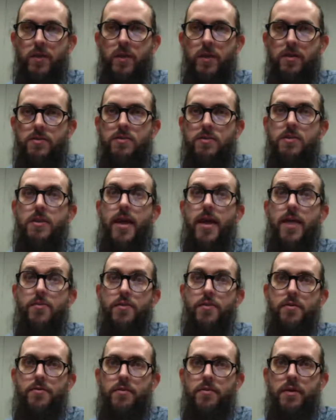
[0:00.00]
see
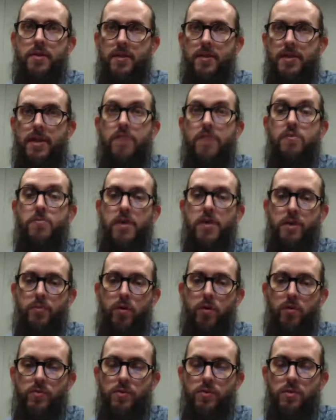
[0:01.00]
everything that everybody
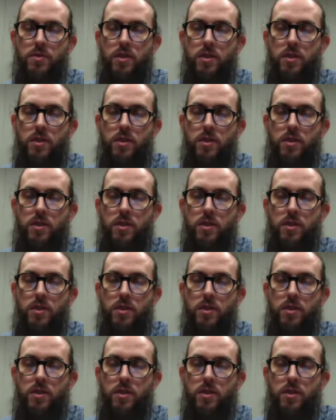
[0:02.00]
posts